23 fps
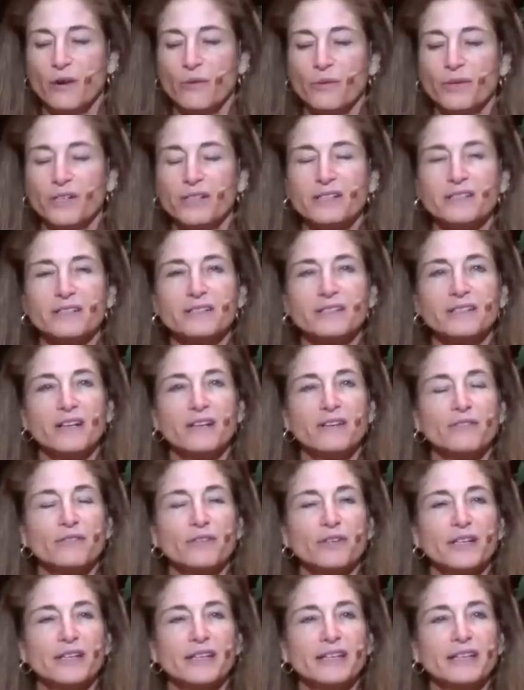we
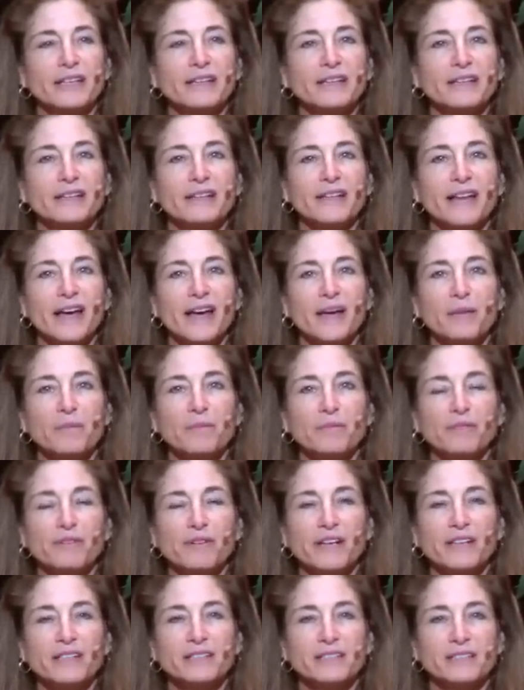discover in that
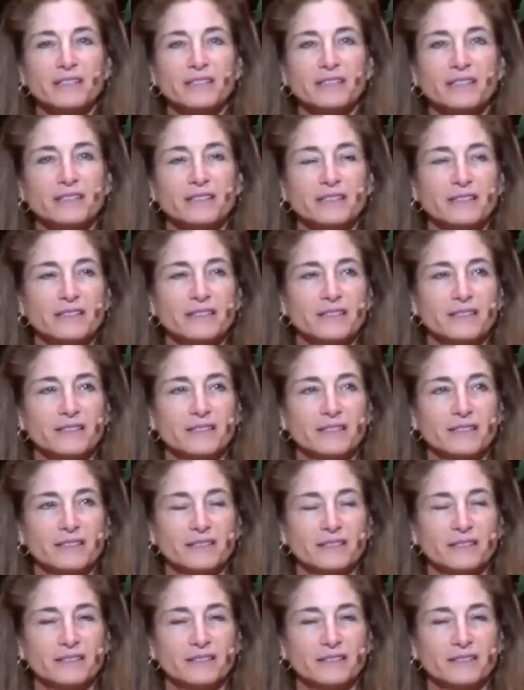presence